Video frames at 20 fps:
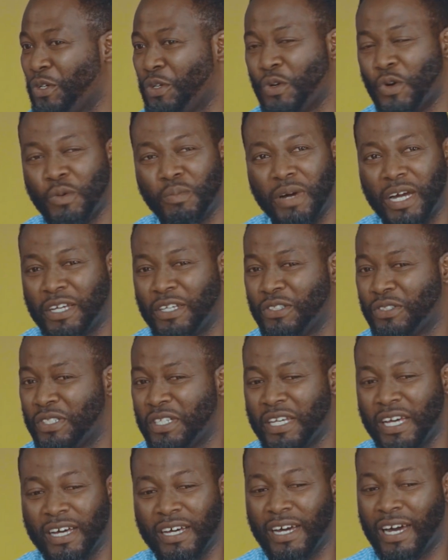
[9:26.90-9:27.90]
When you go back
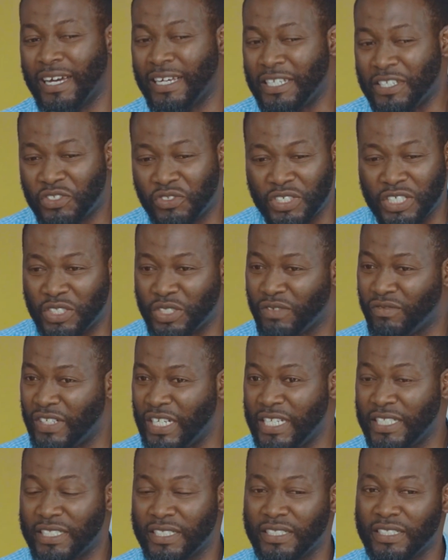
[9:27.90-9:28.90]
into our histories
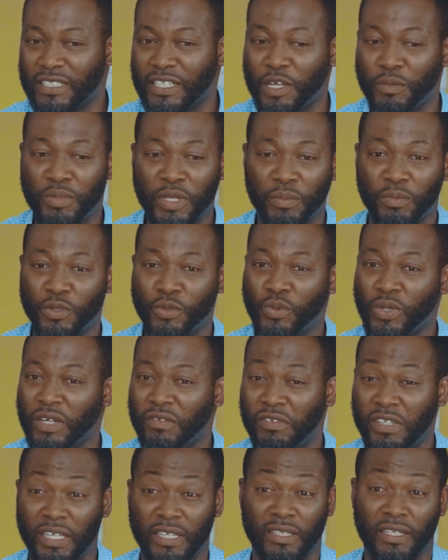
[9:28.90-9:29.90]
of nations, there are people
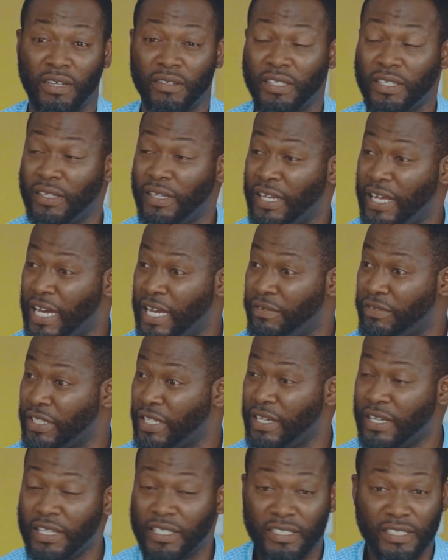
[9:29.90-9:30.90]
who have laid down their
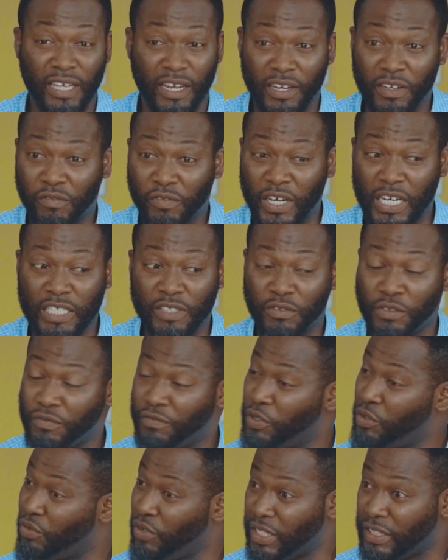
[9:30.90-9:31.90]
lives, sacrificed
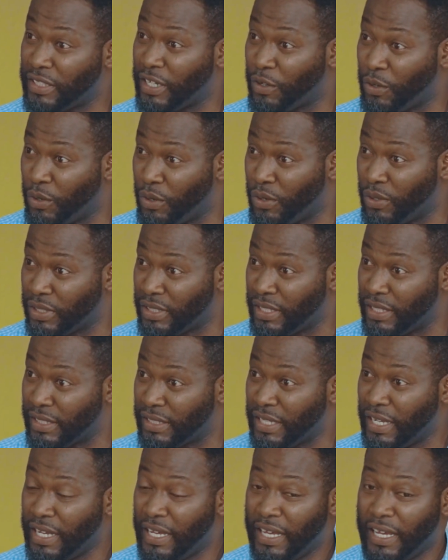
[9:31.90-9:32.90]
for greater
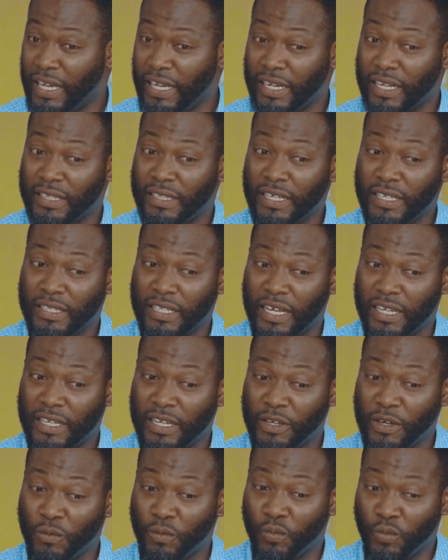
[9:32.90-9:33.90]
causes. And I think
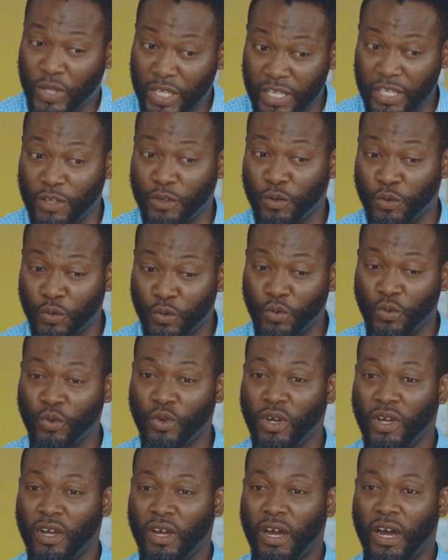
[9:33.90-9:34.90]
that we
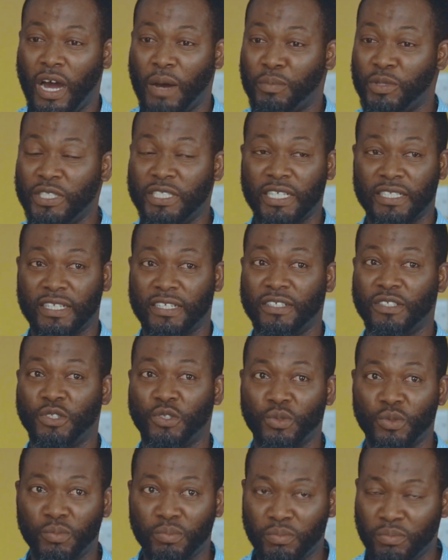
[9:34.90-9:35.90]
who are projected
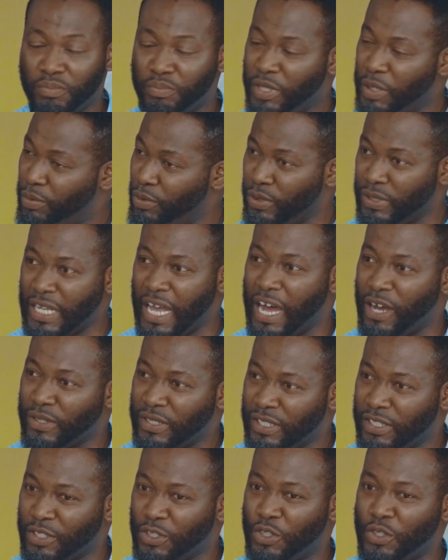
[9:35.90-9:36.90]
into people's
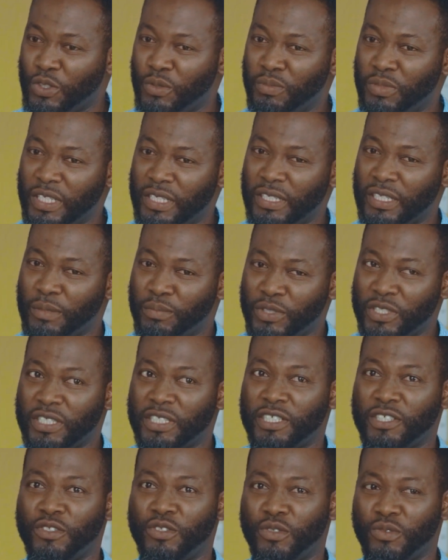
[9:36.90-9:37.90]
houses should be in a
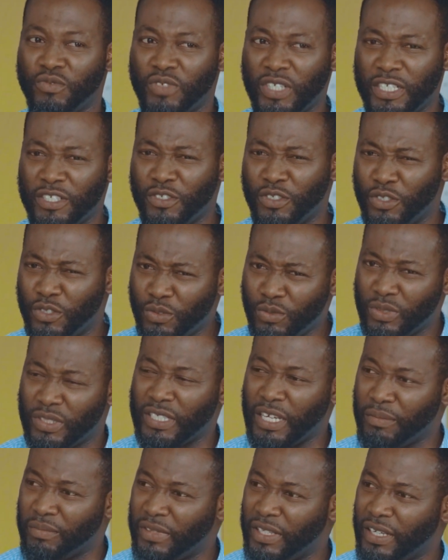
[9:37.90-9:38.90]
position to really
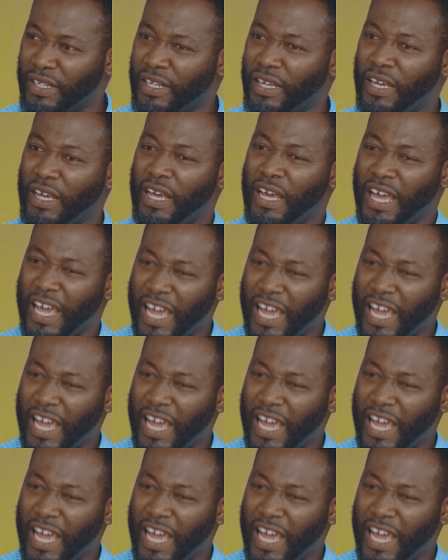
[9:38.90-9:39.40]
do something